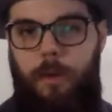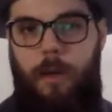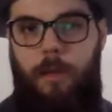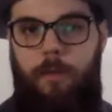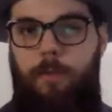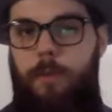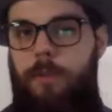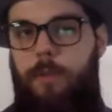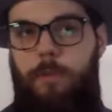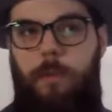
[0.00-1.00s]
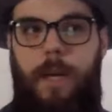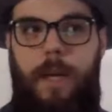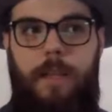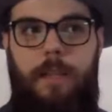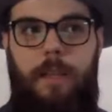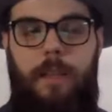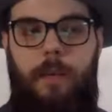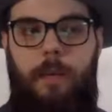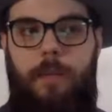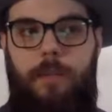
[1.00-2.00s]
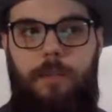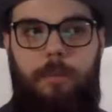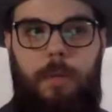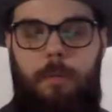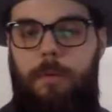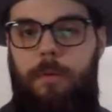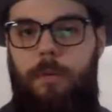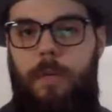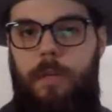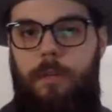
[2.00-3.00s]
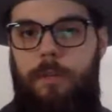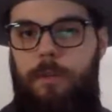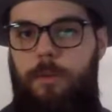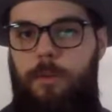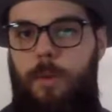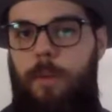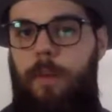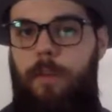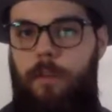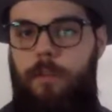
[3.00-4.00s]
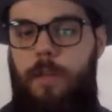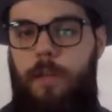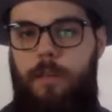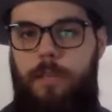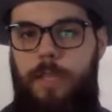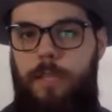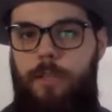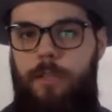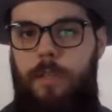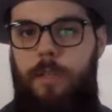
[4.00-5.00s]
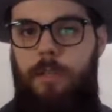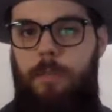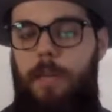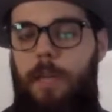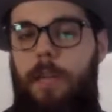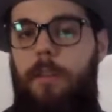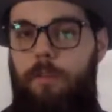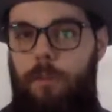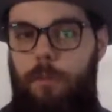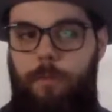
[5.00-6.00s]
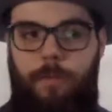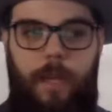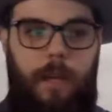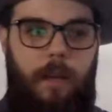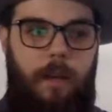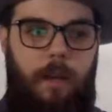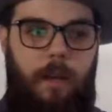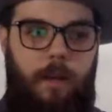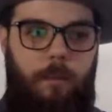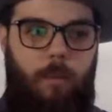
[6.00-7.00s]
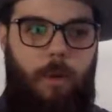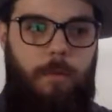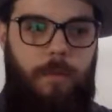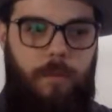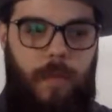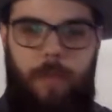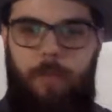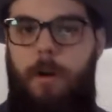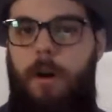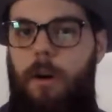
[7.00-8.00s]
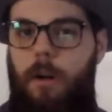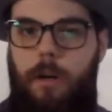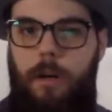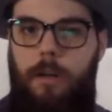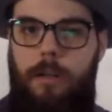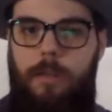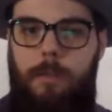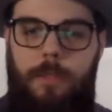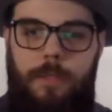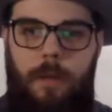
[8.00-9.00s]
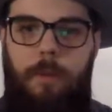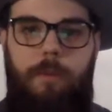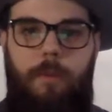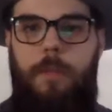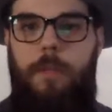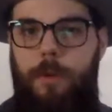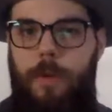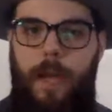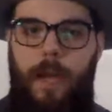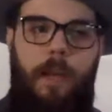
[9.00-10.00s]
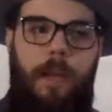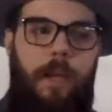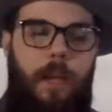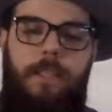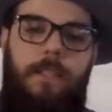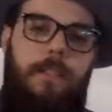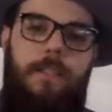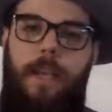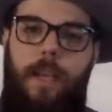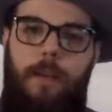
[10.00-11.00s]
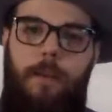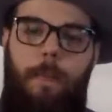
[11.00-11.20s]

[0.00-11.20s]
the first 3 days. I think we had 2 people do $2,500 each to be in the film. One of them's flying from Hong Kong. Someone's coming from the UK. It's insane.